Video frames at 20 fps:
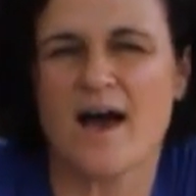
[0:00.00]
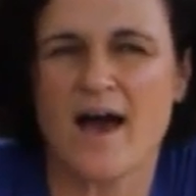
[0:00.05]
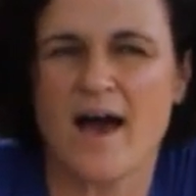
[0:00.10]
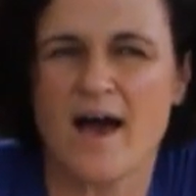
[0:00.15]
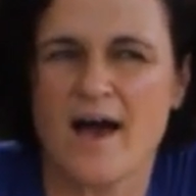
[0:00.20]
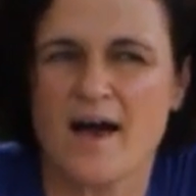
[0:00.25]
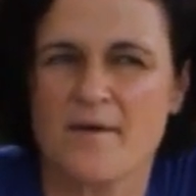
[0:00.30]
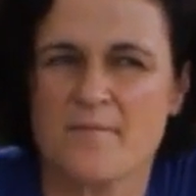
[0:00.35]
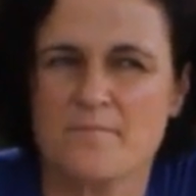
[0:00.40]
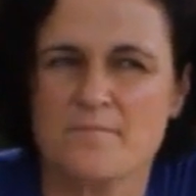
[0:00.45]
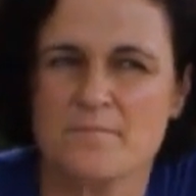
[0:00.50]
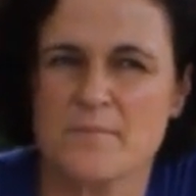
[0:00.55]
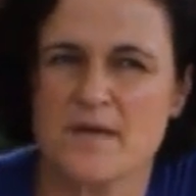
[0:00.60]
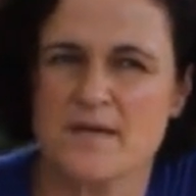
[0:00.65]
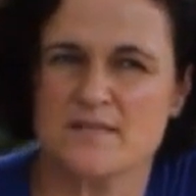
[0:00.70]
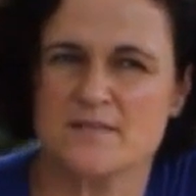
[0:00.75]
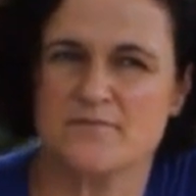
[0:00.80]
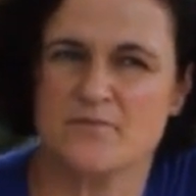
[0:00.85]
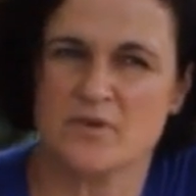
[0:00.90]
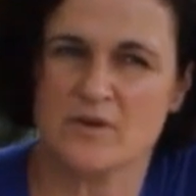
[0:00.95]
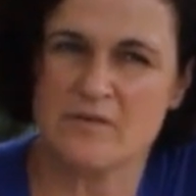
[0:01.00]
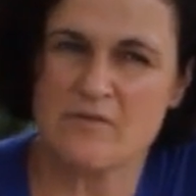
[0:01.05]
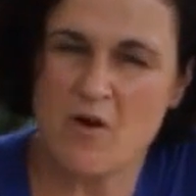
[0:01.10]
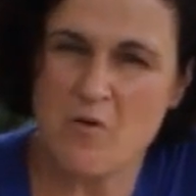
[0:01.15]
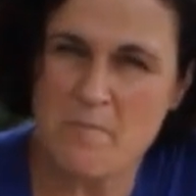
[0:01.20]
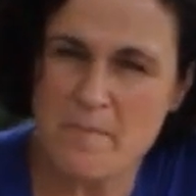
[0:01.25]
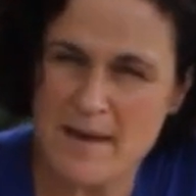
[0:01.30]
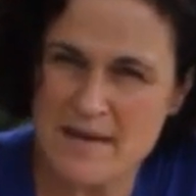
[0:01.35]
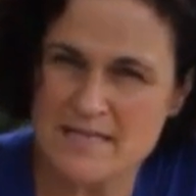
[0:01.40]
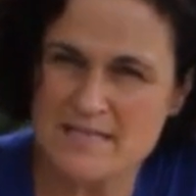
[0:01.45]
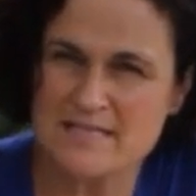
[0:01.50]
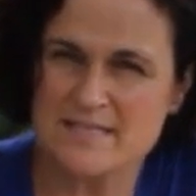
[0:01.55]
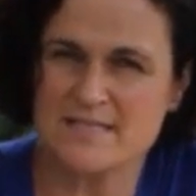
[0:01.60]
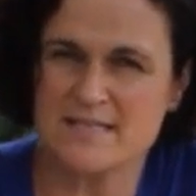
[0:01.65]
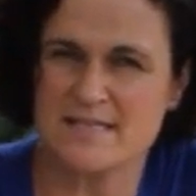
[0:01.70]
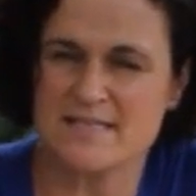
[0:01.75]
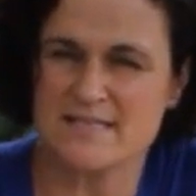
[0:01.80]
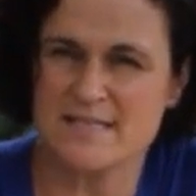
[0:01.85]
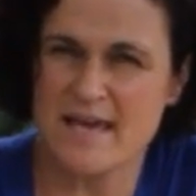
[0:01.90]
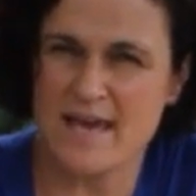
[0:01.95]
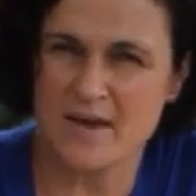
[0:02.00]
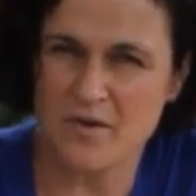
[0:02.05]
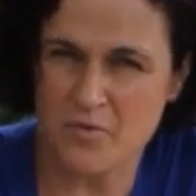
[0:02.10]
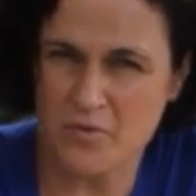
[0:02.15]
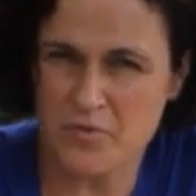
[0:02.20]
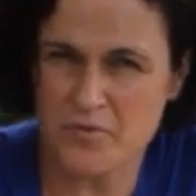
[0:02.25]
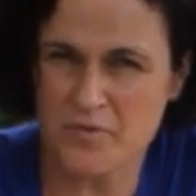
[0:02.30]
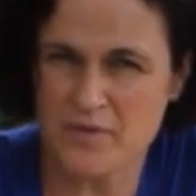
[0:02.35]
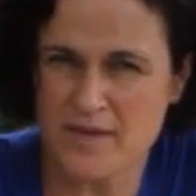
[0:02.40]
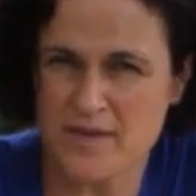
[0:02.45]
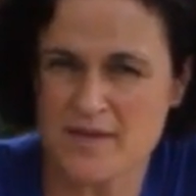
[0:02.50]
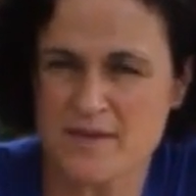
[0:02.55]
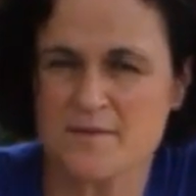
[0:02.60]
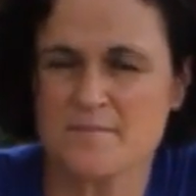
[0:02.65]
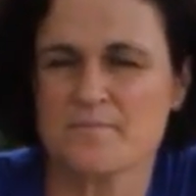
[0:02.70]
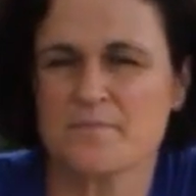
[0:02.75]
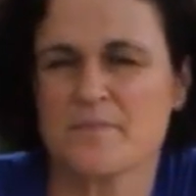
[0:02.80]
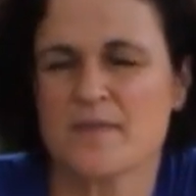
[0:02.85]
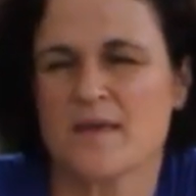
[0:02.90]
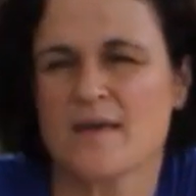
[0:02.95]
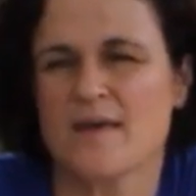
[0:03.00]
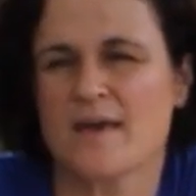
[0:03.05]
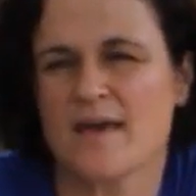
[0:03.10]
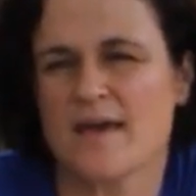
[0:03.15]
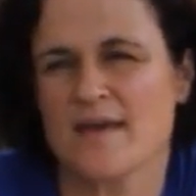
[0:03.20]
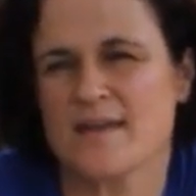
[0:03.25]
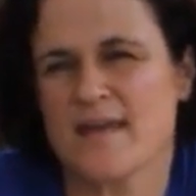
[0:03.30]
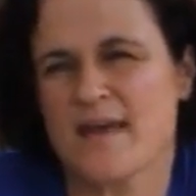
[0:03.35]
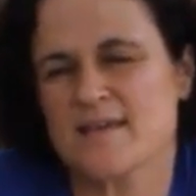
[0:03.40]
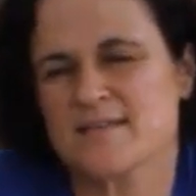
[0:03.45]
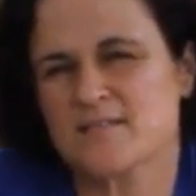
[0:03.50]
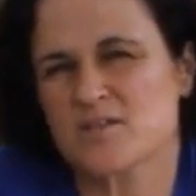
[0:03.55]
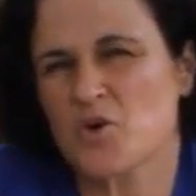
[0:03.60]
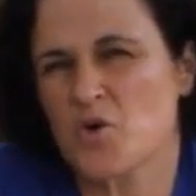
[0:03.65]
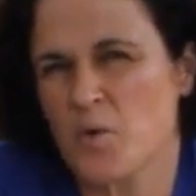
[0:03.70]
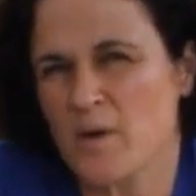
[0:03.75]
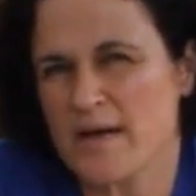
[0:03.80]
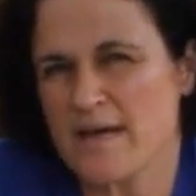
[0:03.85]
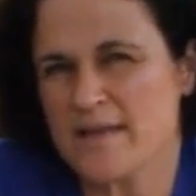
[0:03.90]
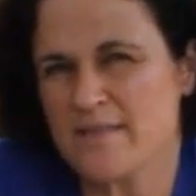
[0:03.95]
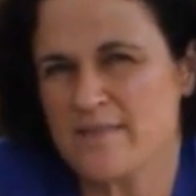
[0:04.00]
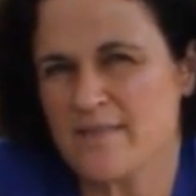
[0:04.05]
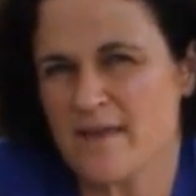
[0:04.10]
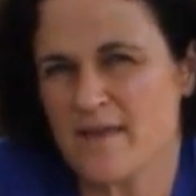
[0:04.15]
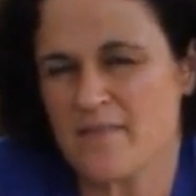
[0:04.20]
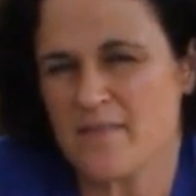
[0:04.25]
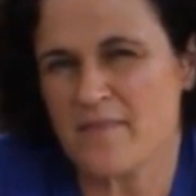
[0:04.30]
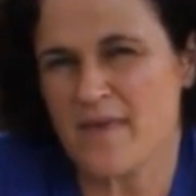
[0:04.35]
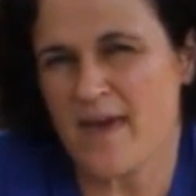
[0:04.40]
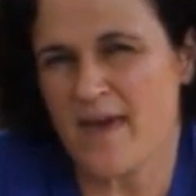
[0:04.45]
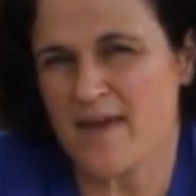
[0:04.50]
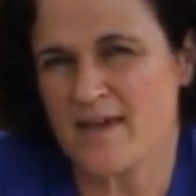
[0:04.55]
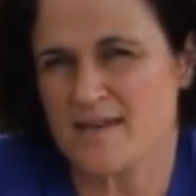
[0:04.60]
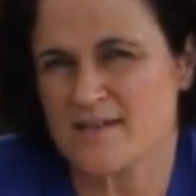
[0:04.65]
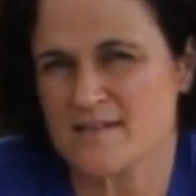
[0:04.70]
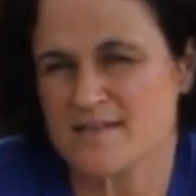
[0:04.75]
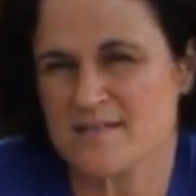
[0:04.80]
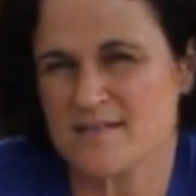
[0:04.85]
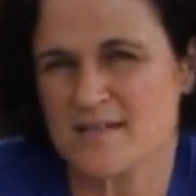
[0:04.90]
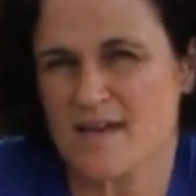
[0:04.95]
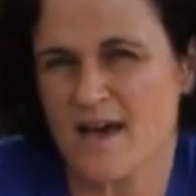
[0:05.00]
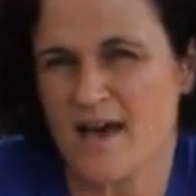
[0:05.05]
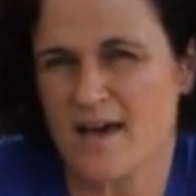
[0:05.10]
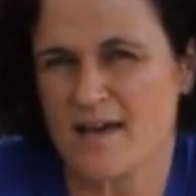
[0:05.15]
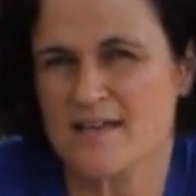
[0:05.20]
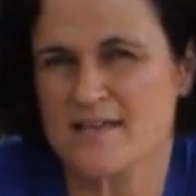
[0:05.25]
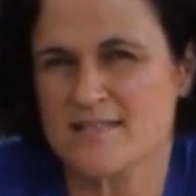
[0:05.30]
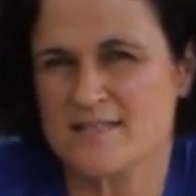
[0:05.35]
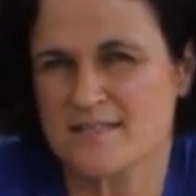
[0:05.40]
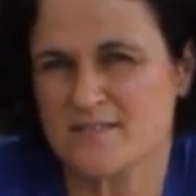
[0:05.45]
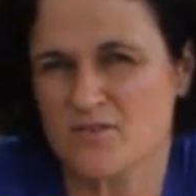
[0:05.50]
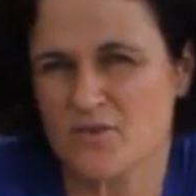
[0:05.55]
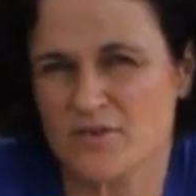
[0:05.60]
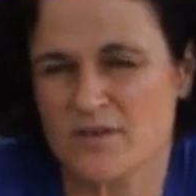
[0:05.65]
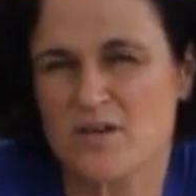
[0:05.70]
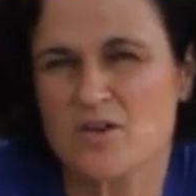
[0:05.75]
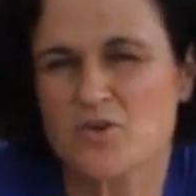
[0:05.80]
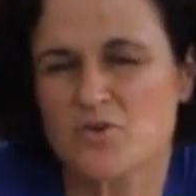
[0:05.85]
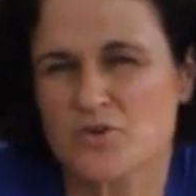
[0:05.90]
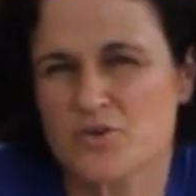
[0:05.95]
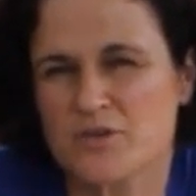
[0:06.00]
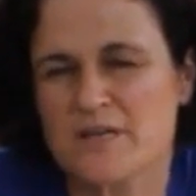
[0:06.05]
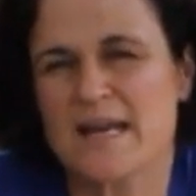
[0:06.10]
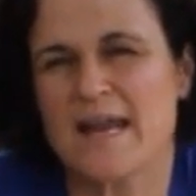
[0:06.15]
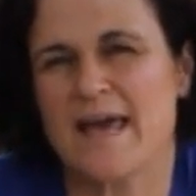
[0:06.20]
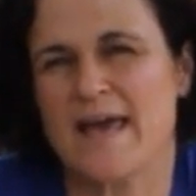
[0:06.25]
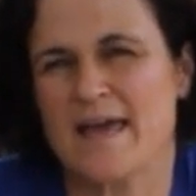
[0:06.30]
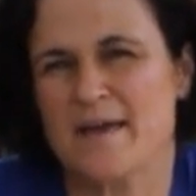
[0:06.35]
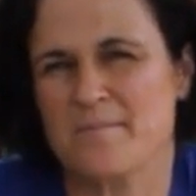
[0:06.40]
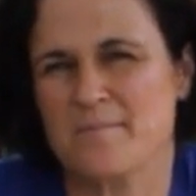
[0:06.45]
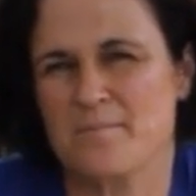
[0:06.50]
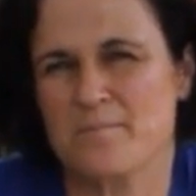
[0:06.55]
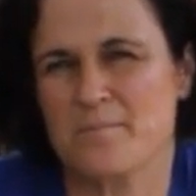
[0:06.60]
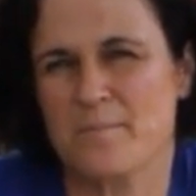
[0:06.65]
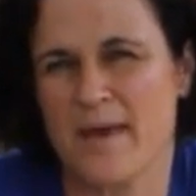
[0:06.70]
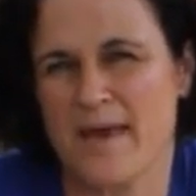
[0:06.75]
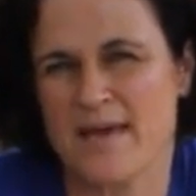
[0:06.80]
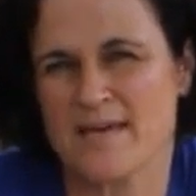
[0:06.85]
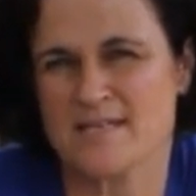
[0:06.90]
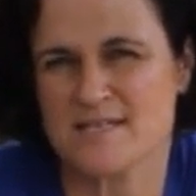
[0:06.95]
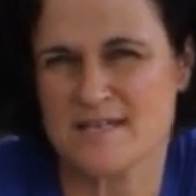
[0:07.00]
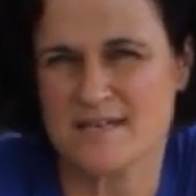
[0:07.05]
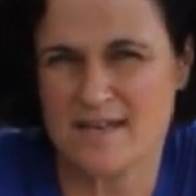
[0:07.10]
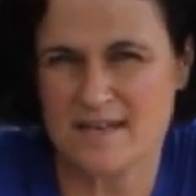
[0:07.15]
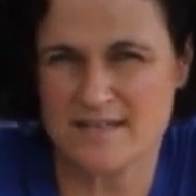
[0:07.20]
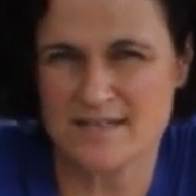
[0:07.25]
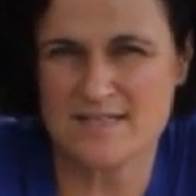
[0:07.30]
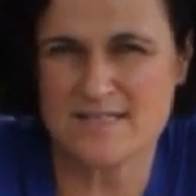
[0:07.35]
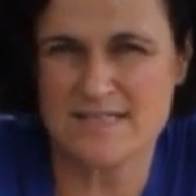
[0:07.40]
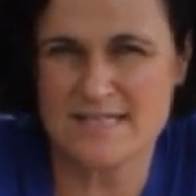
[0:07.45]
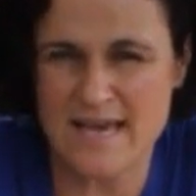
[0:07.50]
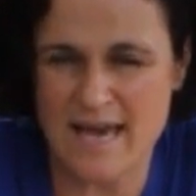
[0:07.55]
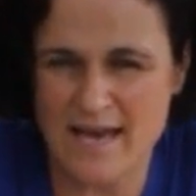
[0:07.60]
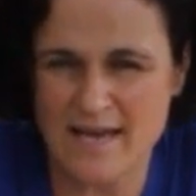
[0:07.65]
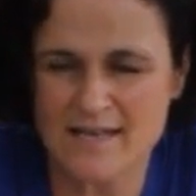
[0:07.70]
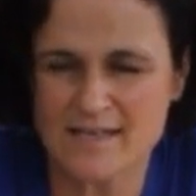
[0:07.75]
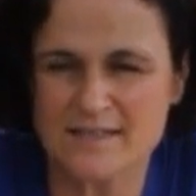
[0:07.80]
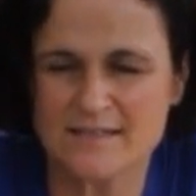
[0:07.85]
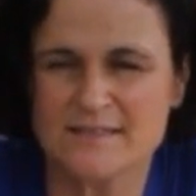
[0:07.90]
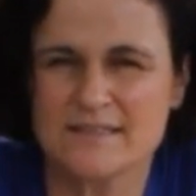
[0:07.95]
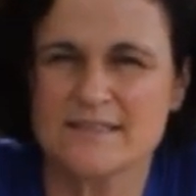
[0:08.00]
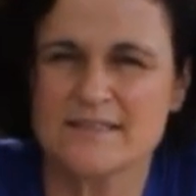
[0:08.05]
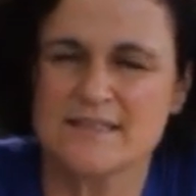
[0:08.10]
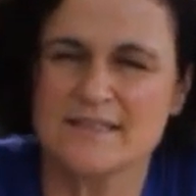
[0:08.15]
It's very robust, it's healthy. It has a queen that is got a good laying pattern and is young.